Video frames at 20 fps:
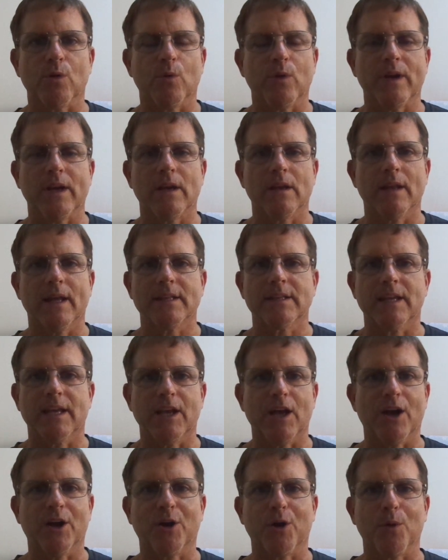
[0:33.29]
we didn't let the
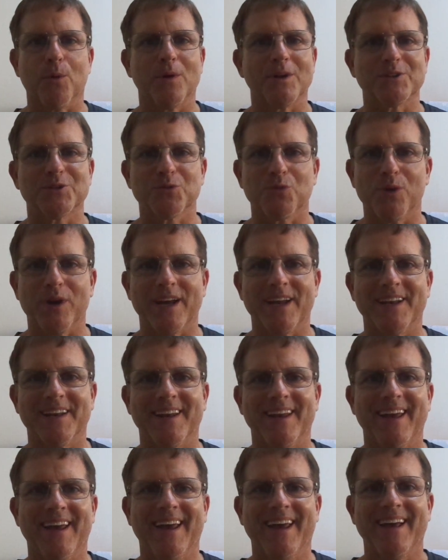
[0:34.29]
younger ones win.